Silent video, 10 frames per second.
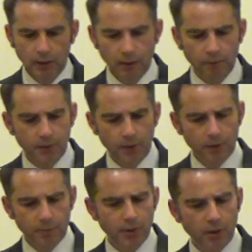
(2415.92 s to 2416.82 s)
and for
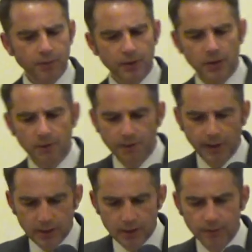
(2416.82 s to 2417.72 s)
the prophet he
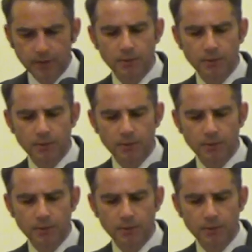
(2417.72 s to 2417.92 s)
finds for